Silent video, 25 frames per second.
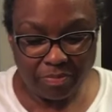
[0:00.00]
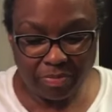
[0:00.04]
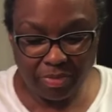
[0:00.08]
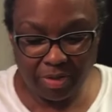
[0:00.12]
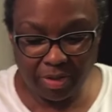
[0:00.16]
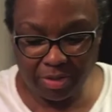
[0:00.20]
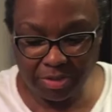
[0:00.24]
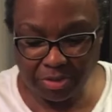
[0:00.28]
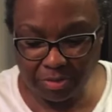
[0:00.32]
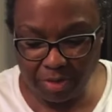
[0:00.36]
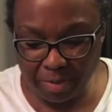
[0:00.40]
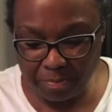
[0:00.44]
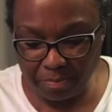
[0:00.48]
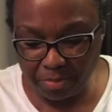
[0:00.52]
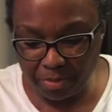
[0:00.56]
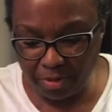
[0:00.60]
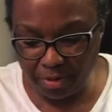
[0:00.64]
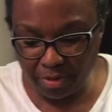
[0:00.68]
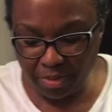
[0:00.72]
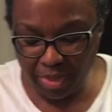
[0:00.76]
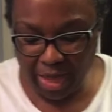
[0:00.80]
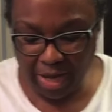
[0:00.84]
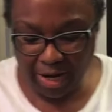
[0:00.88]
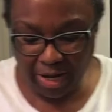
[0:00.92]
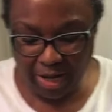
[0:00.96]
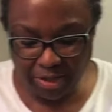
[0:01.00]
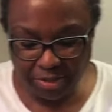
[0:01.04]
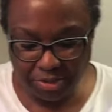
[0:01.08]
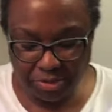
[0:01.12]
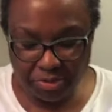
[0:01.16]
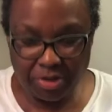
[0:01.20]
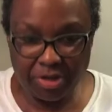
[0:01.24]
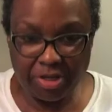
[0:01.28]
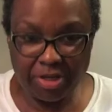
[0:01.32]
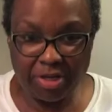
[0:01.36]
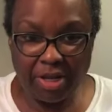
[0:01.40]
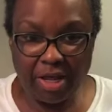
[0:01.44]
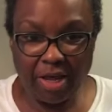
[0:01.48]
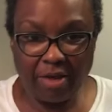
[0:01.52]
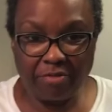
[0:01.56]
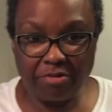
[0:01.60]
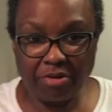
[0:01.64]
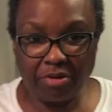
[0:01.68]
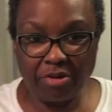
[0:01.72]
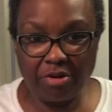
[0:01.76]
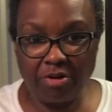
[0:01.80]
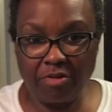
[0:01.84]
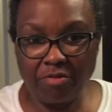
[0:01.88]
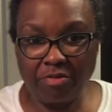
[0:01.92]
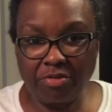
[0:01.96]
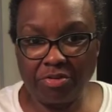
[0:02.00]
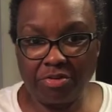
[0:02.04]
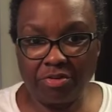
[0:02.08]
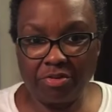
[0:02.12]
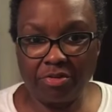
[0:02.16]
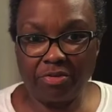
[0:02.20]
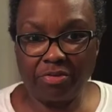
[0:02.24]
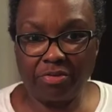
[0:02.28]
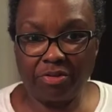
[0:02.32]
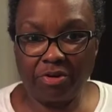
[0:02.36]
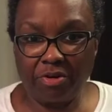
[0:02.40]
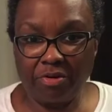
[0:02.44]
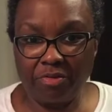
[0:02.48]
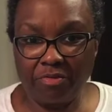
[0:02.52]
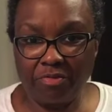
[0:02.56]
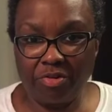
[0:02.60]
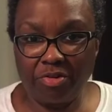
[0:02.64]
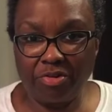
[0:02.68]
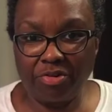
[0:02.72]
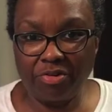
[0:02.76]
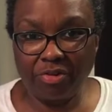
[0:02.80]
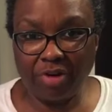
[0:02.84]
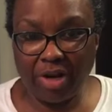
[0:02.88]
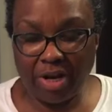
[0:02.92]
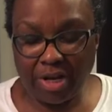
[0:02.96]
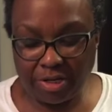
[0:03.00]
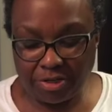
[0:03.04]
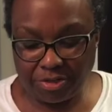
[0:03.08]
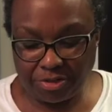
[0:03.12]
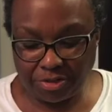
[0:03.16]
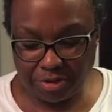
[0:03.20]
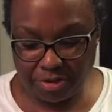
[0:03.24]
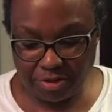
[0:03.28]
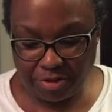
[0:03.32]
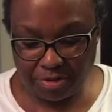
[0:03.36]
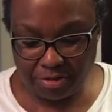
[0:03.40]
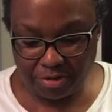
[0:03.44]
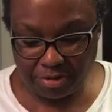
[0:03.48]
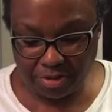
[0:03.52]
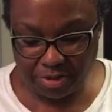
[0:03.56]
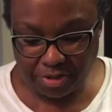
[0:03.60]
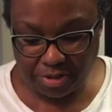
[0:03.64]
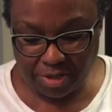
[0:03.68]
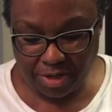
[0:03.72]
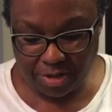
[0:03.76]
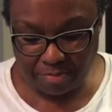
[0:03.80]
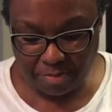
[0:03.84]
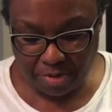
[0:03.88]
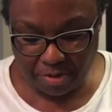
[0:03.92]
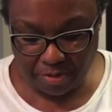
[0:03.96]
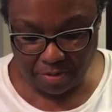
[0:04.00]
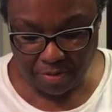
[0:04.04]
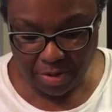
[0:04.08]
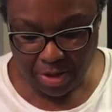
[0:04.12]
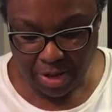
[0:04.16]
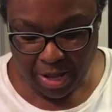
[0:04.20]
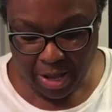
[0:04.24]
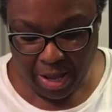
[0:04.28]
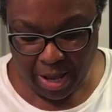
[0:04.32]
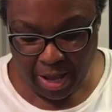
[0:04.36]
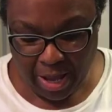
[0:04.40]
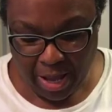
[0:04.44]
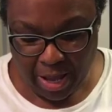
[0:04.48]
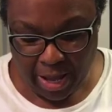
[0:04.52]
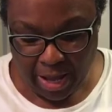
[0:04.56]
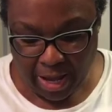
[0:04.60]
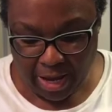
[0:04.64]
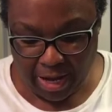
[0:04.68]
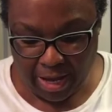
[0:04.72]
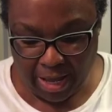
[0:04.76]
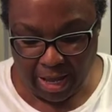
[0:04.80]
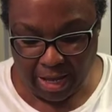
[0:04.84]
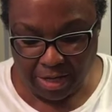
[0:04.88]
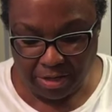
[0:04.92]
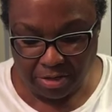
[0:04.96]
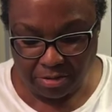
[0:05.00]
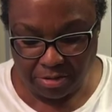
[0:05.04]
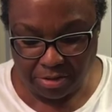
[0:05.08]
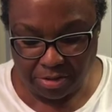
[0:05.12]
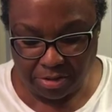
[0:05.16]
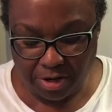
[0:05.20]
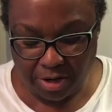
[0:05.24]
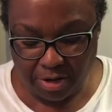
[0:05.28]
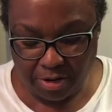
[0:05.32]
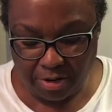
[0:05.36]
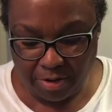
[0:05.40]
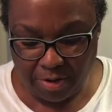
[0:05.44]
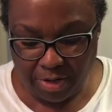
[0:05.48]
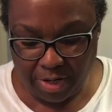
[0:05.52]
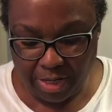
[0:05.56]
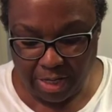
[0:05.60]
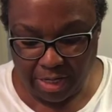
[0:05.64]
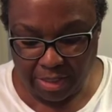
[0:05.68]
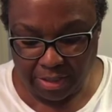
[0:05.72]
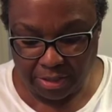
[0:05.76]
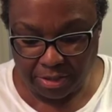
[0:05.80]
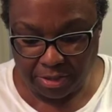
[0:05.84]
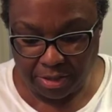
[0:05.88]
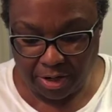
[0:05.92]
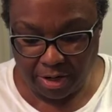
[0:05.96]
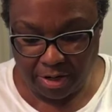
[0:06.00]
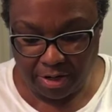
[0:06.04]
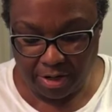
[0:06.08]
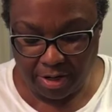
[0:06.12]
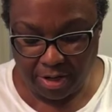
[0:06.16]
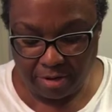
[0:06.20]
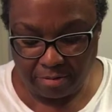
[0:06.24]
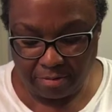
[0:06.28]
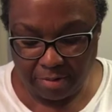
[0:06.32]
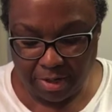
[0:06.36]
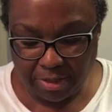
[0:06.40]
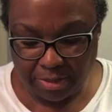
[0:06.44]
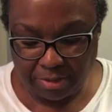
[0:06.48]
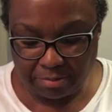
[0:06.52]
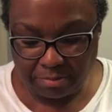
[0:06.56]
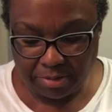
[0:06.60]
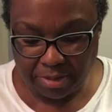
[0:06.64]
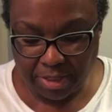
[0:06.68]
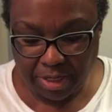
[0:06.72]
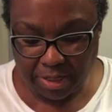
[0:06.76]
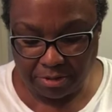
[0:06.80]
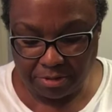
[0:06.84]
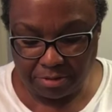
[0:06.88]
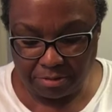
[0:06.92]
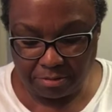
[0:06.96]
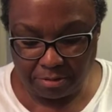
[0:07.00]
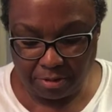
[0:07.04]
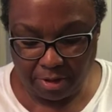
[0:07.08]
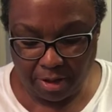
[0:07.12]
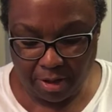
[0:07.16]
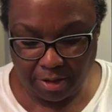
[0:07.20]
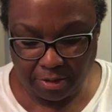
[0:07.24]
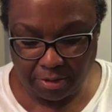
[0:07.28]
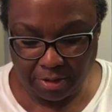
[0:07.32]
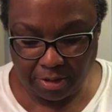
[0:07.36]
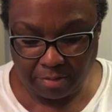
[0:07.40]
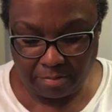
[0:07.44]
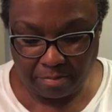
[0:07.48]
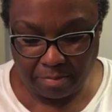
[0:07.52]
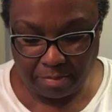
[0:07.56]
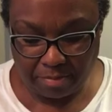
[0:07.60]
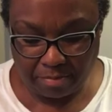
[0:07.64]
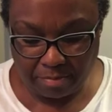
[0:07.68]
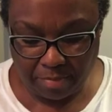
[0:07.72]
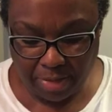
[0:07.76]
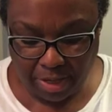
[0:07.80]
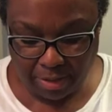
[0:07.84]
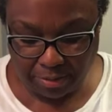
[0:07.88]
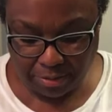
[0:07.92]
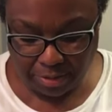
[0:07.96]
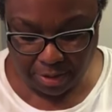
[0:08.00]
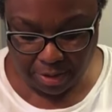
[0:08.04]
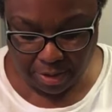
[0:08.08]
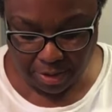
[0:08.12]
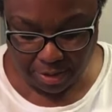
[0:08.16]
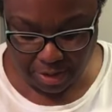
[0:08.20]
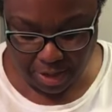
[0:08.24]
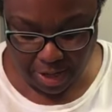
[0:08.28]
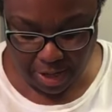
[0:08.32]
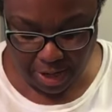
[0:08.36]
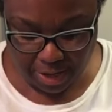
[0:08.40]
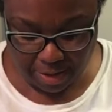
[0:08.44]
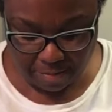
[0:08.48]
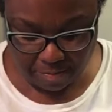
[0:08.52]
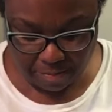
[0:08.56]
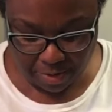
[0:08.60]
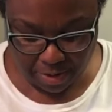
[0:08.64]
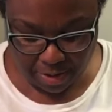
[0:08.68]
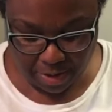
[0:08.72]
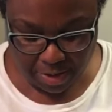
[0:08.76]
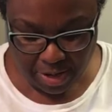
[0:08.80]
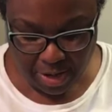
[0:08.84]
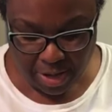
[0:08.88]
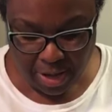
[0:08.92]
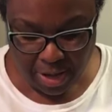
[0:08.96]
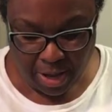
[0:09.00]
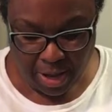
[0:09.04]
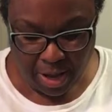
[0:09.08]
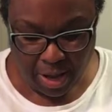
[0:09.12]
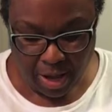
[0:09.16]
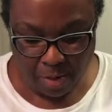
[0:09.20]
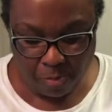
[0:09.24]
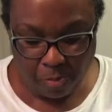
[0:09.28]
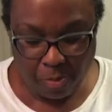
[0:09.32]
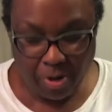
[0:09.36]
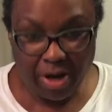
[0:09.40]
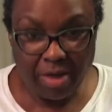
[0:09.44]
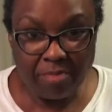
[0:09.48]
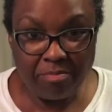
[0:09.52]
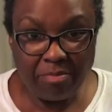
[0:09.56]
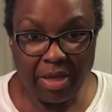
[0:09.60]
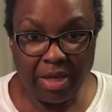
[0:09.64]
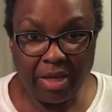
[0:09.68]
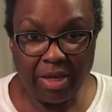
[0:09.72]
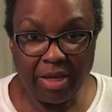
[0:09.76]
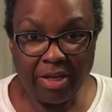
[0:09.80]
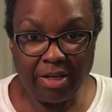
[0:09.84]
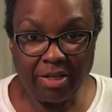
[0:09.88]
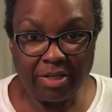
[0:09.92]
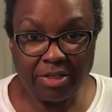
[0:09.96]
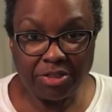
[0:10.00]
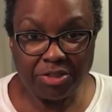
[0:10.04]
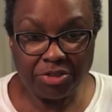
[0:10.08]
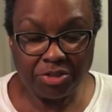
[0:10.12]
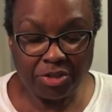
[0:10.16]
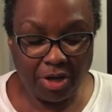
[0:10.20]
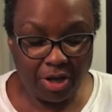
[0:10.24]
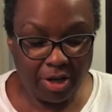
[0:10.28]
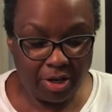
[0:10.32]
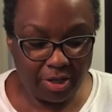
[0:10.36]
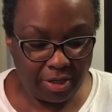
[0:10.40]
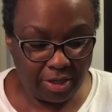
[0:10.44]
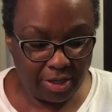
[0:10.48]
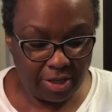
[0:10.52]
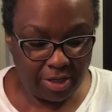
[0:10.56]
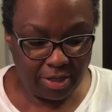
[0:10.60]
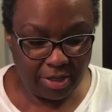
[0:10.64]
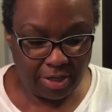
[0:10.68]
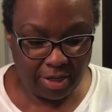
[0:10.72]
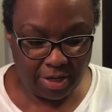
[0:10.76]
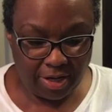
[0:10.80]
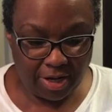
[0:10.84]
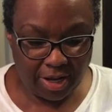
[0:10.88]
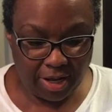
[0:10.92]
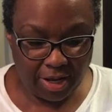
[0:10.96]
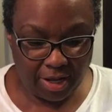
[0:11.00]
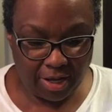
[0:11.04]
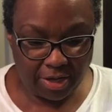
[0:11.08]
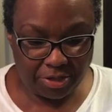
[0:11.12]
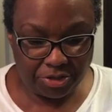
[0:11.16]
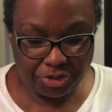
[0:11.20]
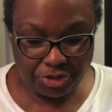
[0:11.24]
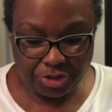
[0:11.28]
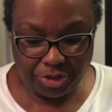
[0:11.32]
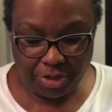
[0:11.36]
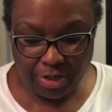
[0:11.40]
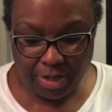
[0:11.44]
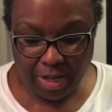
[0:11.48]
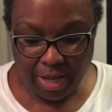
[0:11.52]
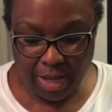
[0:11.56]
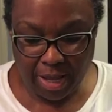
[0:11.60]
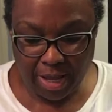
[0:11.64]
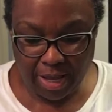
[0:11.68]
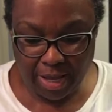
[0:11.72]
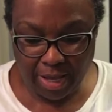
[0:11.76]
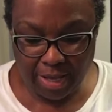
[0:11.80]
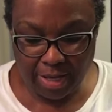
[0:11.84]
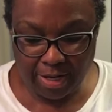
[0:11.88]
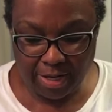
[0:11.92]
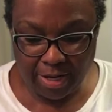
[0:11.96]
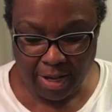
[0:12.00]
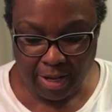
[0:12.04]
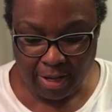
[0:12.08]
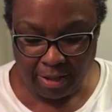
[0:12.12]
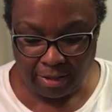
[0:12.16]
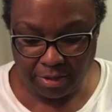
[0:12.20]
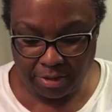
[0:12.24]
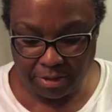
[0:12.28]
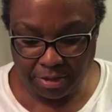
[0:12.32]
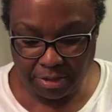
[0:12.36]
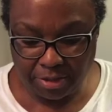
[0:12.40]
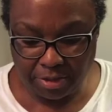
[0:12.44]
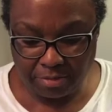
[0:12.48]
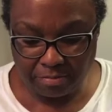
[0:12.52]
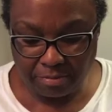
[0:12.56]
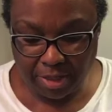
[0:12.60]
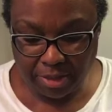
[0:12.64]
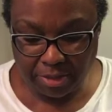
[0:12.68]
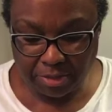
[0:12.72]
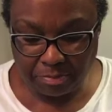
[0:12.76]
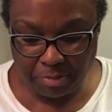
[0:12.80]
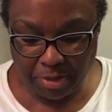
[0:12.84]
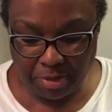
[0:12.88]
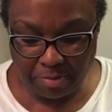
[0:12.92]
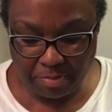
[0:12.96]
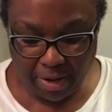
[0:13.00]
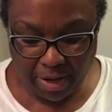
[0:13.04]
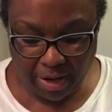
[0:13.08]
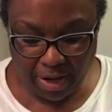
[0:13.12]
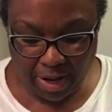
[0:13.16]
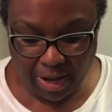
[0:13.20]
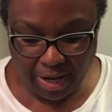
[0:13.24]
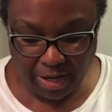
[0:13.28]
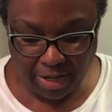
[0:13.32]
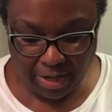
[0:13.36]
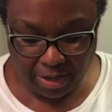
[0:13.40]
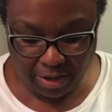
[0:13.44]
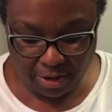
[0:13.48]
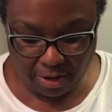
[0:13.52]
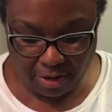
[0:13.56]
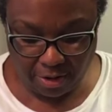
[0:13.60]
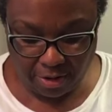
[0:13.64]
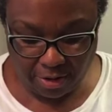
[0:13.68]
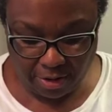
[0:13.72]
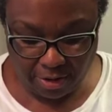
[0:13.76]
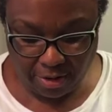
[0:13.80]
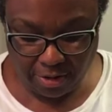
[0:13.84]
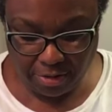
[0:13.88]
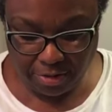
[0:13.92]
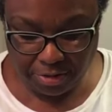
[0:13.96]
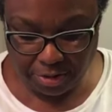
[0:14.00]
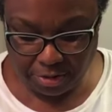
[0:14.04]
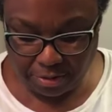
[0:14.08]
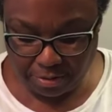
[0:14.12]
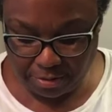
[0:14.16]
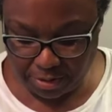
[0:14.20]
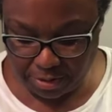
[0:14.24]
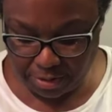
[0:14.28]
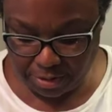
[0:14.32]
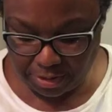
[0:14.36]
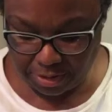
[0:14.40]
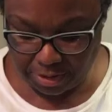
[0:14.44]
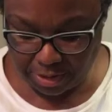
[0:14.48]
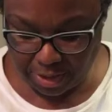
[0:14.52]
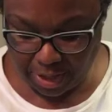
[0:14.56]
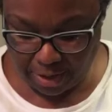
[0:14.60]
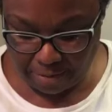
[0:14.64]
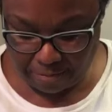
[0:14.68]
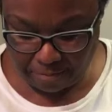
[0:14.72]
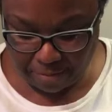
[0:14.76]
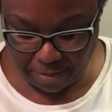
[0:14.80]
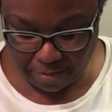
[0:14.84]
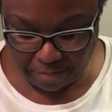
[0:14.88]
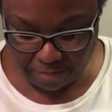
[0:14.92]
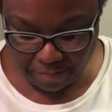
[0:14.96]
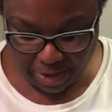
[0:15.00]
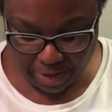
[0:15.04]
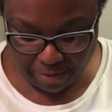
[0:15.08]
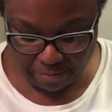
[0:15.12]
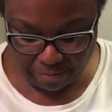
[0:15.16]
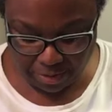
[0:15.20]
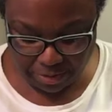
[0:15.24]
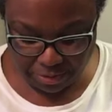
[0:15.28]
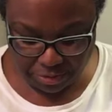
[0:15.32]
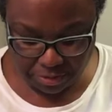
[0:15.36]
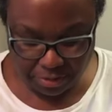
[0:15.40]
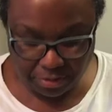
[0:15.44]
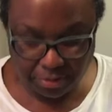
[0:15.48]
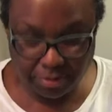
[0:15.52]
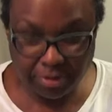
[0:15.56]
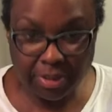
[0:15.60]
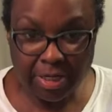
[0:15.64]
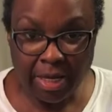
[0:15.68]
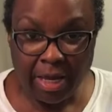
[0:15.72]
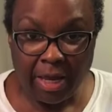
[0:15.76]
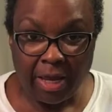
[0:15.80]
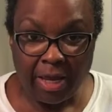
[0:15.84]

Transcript: So I pulled that out so I didn't have to go over to the stove to try and show you this demo. And I had to go and get it started, otherwise it would take too long to melt on camera. What I'm making is chocolate ganache. And this is a recipe by Ina Garten, so this is not one of my originals.